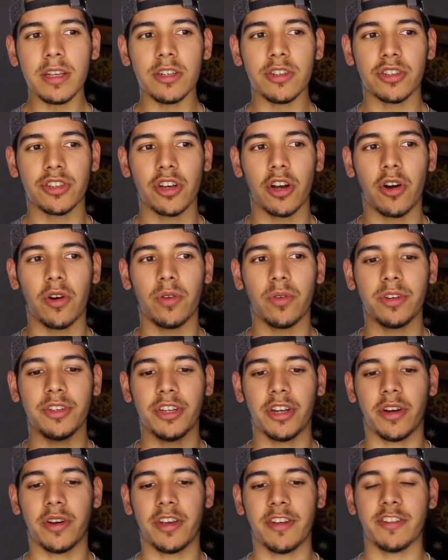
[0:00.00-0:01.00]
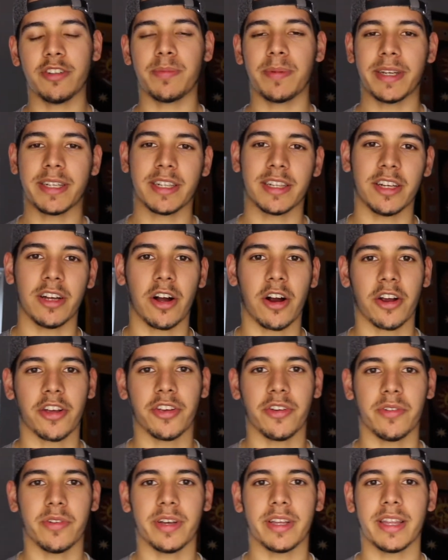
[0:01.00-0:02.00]
So, you know, he was basically
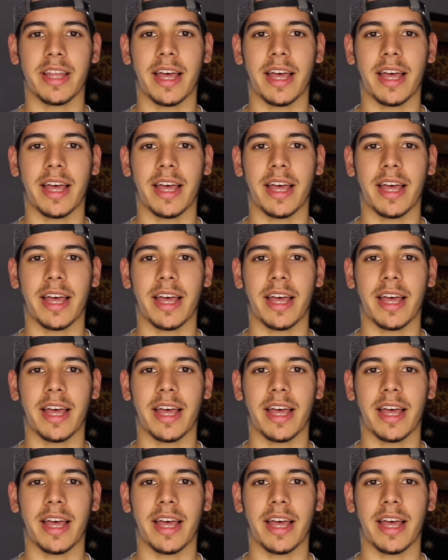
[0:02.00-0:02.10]
arguing